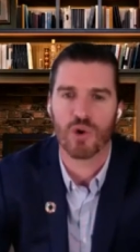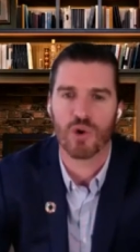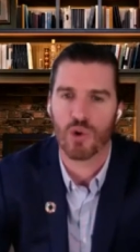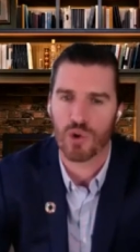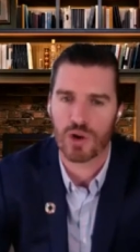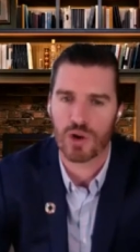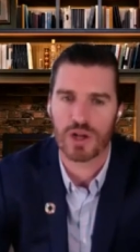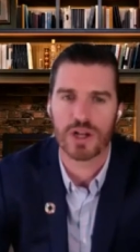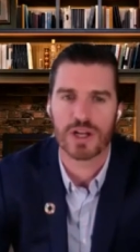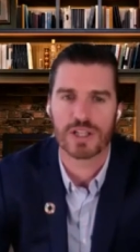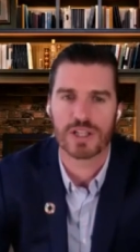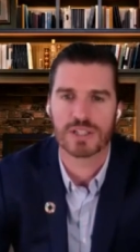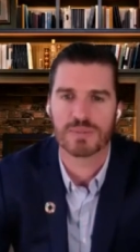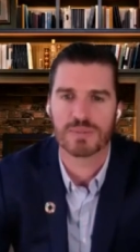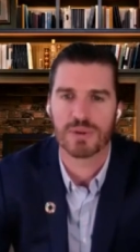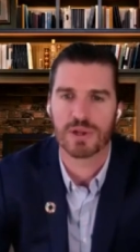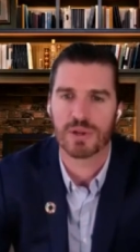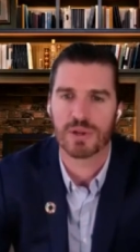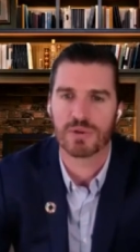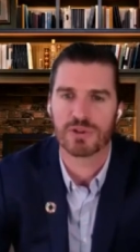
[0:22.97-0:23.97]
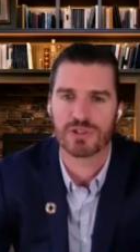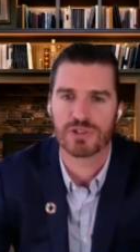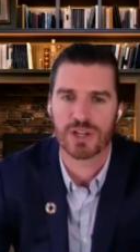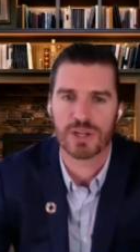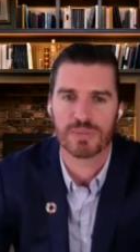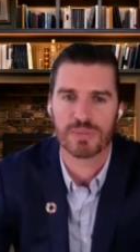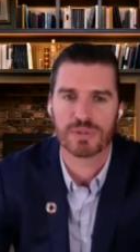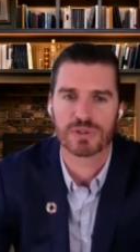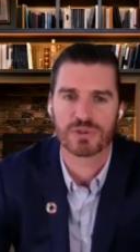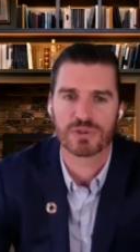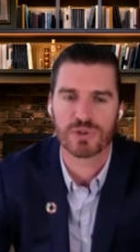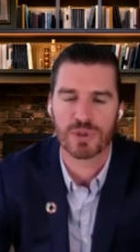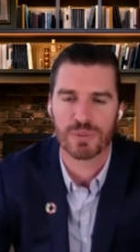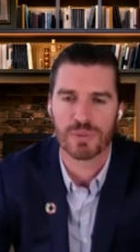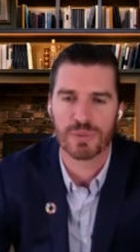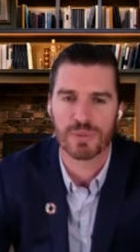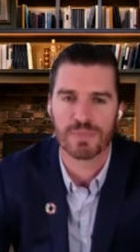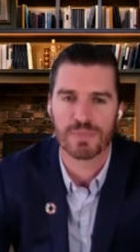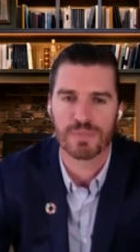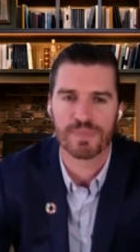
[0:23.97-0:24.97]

organized by the Regennabis Group.